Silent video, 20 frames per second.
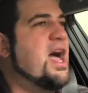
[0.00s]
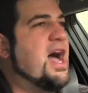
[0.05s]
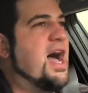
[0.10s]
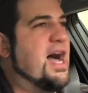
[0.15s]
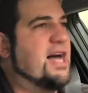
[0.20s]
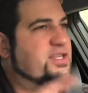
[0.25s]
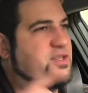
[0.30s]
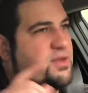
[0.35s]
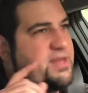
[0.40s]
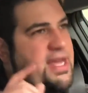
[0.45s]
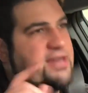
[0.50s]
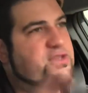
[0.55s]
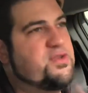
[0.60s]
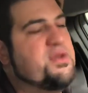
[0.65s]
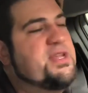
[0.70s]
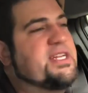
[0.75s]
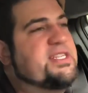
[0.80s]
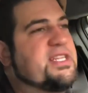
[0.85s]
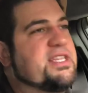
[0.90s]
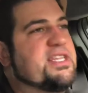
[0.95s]
So thanks for
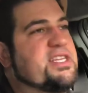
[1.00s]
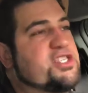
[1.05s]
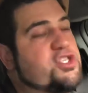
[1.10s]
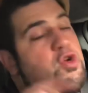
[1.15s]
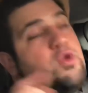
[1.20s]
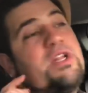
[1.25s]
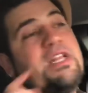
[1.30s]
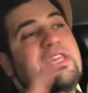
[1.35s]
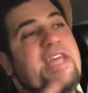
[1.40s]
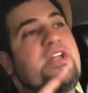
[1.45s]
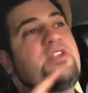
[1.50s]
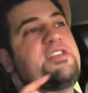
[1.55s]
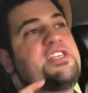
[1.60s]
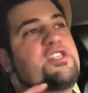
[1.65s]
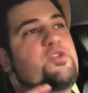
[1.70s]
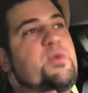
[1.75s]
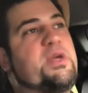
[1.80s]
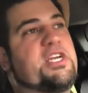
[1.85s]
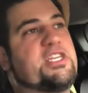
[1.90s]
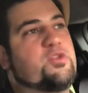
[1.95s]
tuning into this. Tune in later this
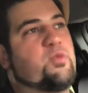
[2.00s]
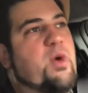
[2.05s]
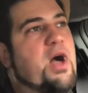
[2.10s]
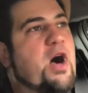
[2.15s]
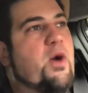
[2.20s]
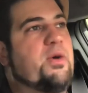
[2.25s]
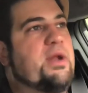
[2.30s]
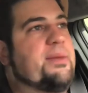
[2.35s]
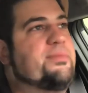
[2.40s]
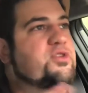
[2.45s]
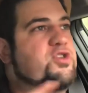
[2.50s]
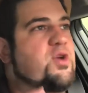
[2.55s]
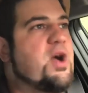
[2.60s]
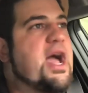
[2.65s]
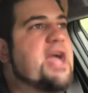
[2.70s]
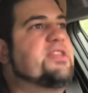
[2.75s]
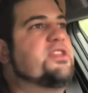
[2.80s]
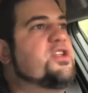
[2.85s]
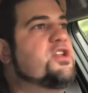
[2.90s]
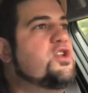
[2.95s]
week as well when I'm
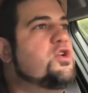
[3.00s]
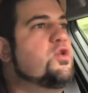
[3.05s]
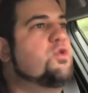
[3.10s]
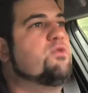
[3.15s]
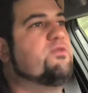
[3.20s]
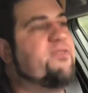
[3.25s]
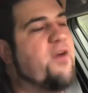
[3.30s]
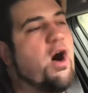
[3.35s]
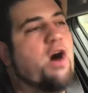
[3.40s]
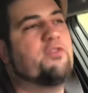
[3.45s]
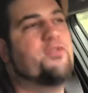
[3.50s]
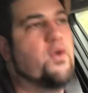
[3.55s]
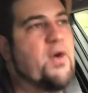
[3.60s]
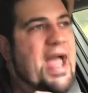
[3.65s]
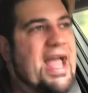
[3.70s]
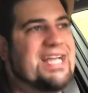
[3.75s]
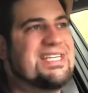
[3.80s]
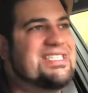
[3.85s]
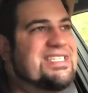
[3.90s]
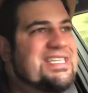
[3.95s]
trying the new Volvo
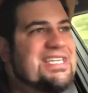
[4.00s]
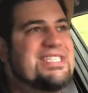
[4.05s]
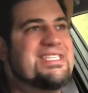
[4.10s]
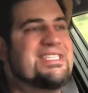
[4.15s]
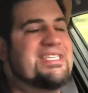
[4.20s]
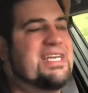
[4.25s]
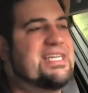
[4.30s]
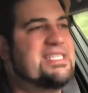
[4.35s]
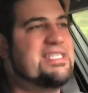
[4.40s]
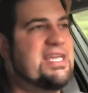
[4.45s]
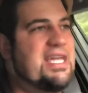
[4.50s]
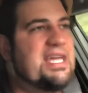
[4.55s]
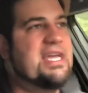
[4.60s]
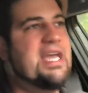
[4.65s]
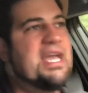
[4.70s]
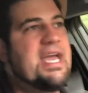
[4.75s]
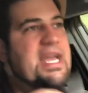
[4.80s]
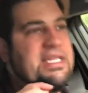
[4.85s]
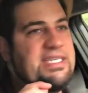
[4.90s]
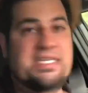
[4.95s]
XC60
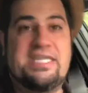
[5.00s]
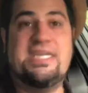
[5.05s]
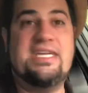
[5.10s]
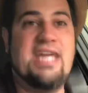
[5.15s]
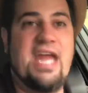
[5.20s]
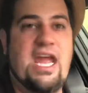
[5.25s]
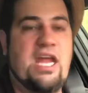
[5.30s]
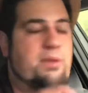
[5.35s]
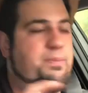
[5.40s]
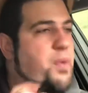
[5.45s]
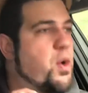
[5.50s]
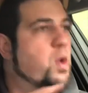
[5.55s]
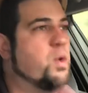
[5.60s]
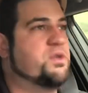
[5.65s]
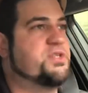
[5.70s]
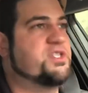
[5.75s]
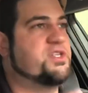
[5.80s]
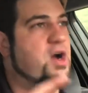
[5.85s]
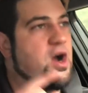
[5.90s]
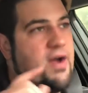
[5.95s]
T8
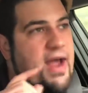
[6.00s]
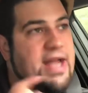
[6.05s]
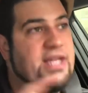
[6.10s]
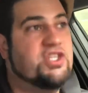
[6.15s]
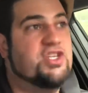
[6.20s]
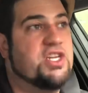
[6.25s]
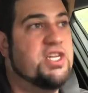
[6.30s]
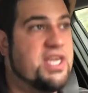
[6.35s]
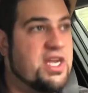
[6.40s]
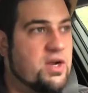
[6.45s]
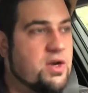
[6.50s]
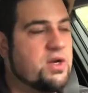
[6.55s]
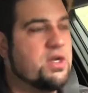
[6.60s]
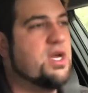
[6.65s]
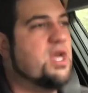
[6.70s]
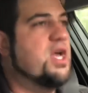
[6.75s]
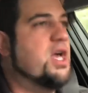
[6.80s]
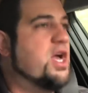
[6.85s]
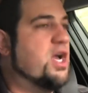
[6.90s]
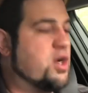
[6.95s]
Polestar engineered
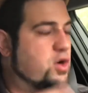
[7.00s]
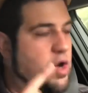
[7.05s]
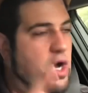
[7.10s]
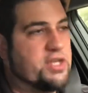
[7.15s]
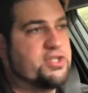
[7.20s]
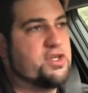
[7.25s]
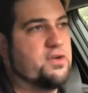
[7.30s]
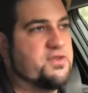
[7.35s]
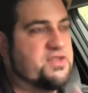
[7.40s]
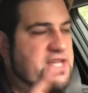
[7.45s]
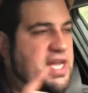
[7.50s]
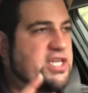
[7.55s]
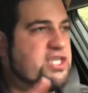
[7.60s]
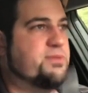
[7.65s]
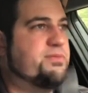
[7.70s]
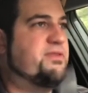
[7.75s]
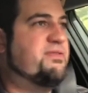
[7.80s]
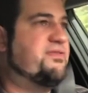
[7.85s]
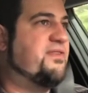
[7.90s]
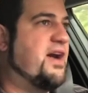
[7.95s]
crossover, so that should
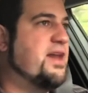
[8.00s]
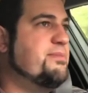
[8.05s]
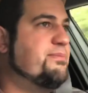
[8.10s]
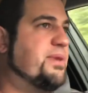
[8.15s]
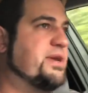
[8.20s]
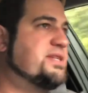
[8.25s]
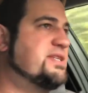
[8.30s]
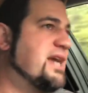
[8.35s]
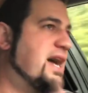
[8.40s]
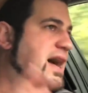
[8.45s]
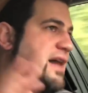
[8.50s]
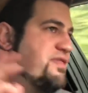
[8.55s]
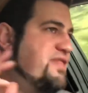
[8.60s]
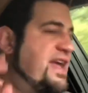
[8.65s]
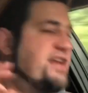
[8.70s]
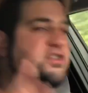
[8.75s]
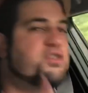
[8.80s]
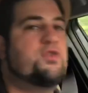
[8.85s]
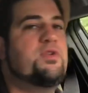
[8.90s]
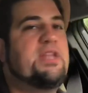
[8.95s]
be fun. But
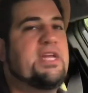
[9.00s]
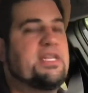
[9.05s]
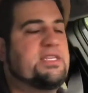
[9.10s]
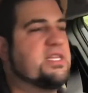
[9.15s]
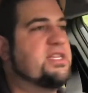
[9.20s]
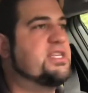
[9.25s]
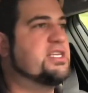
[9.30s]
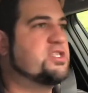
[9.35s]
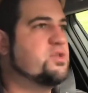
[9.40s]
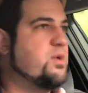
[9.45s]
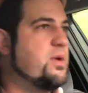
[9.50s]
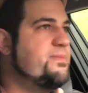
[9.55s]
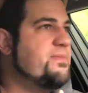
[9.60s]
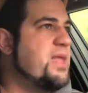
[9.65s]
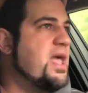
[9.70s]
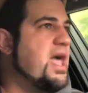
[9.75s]
thanks for tuning into this one,